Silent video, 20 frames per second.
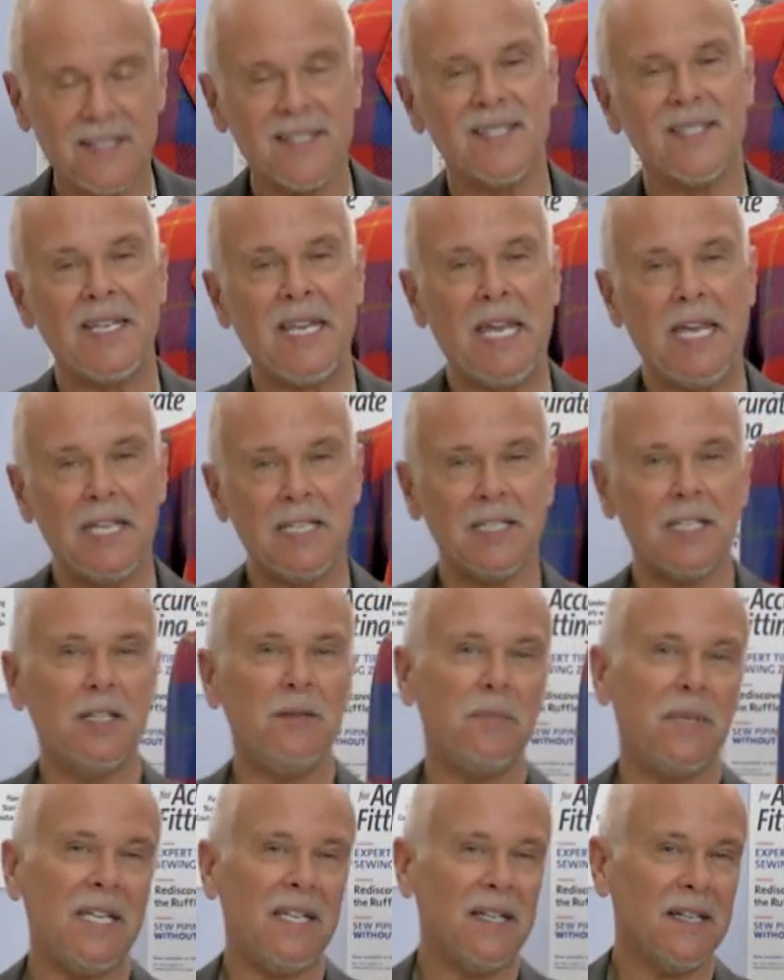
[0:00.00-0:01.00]
stand
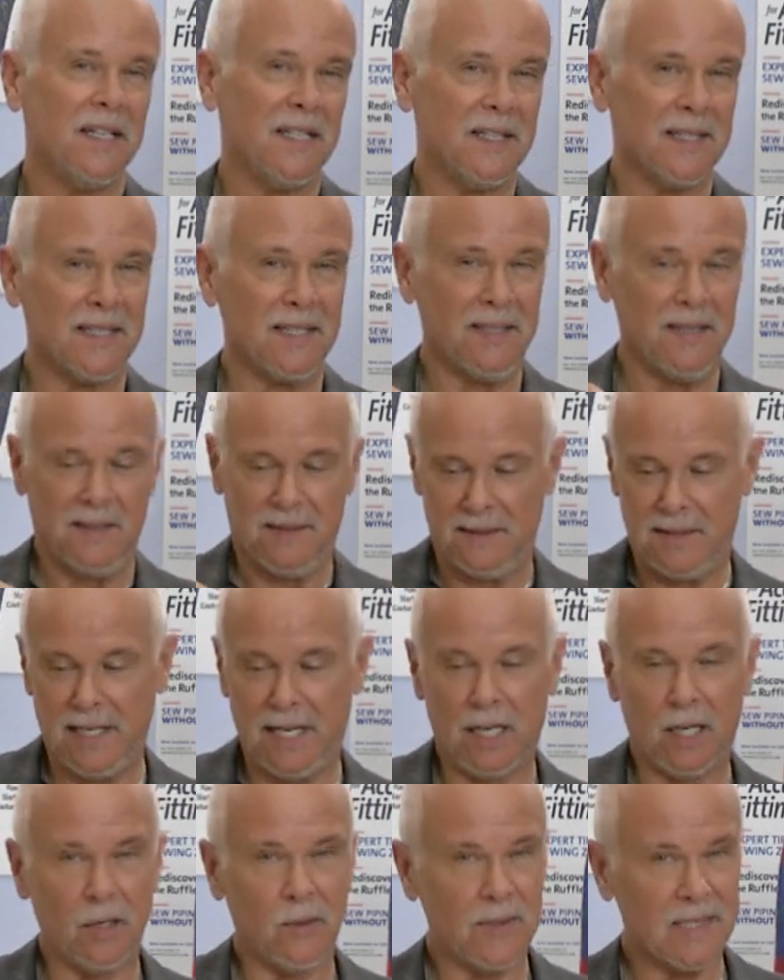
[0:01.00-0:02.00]
can be as
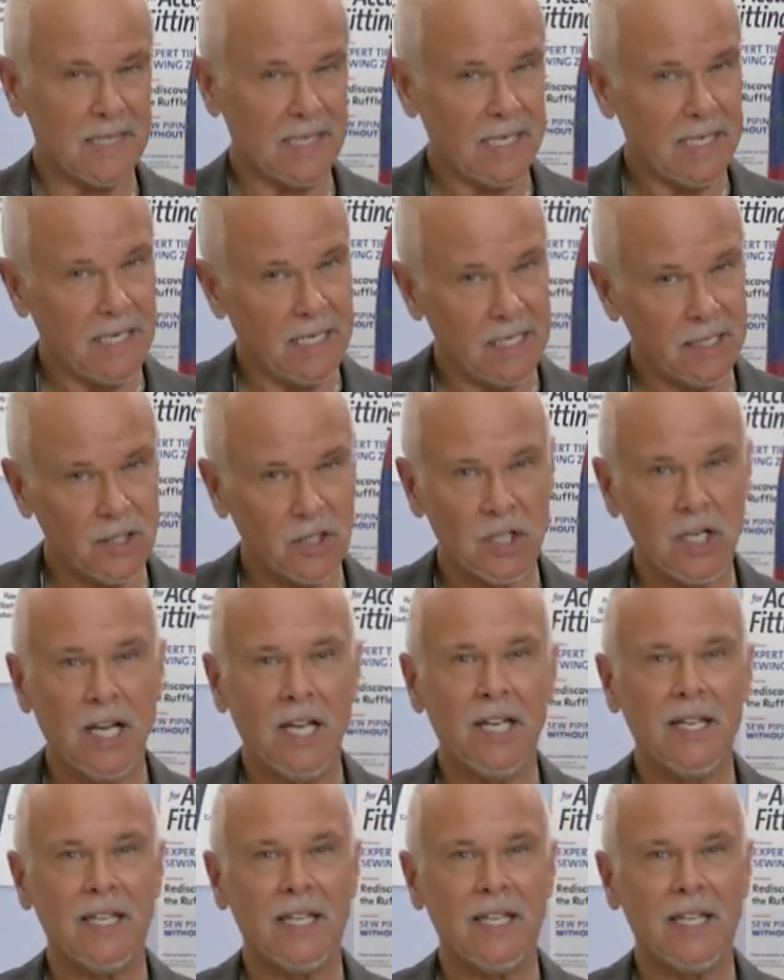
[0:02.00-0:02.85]
narrow as 1 inch.